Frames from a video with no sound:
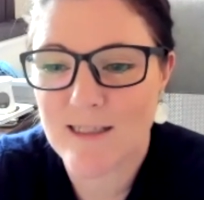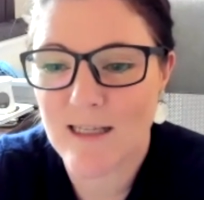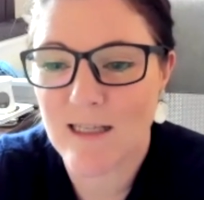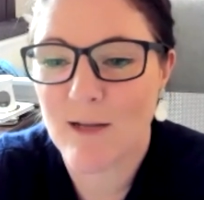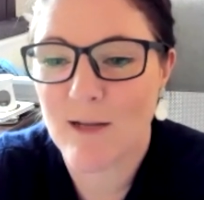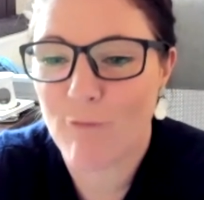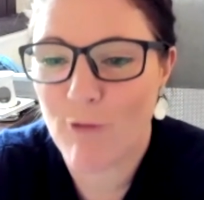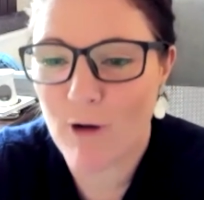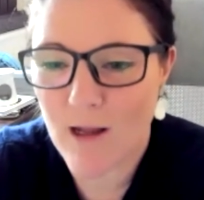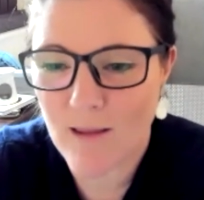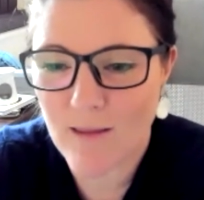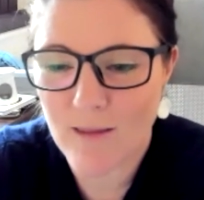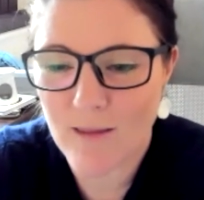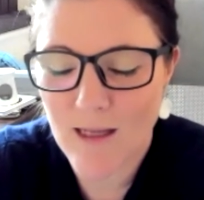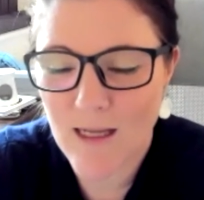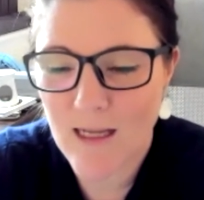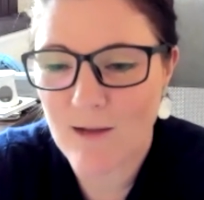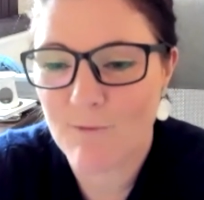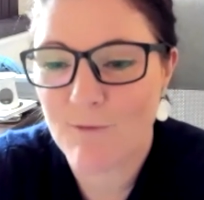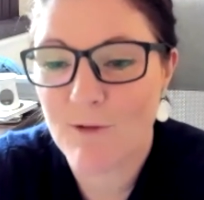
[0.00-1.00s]
delivering
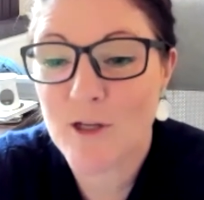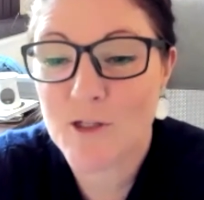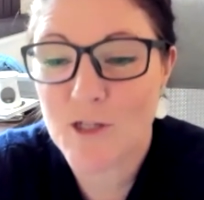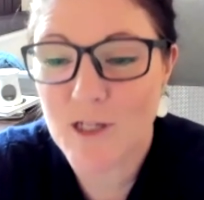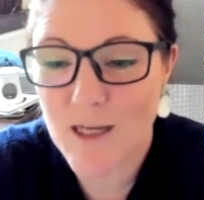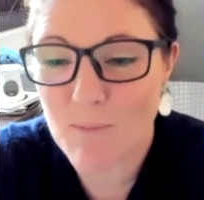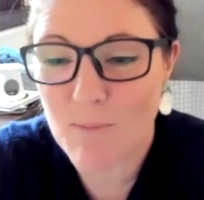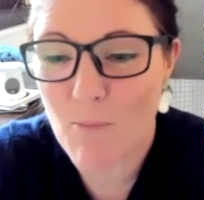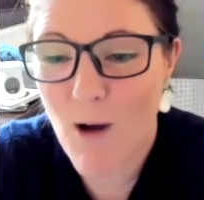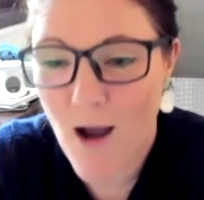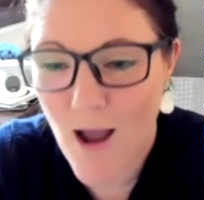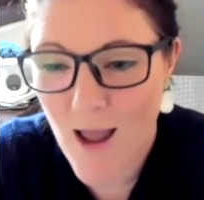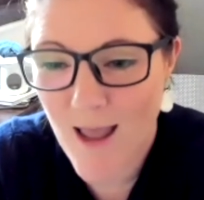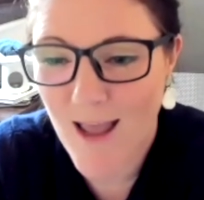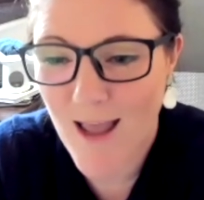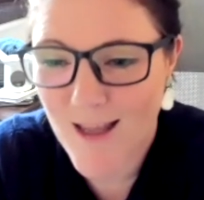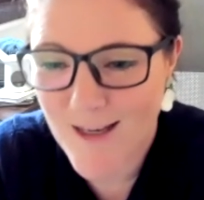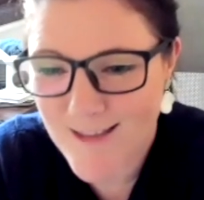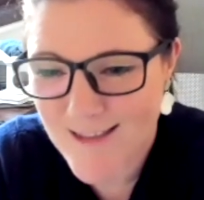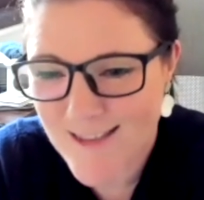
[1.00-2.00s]
the vision in my head.